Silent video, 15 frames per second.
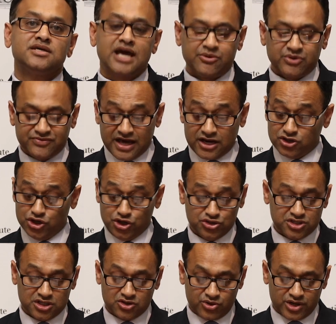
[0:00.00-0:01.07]
And we've had a
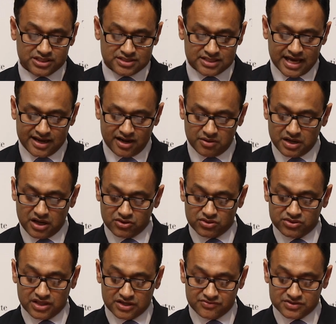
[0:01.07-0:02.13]
huge increase that. I'll
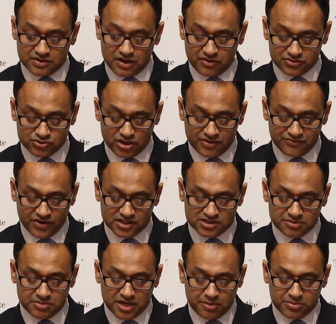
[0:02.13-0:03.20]
try and find
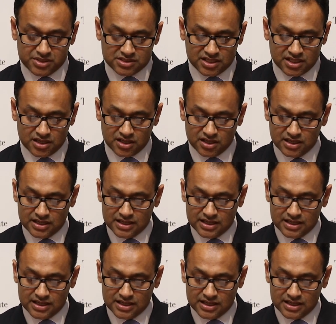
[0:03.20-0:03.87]
some numbers here.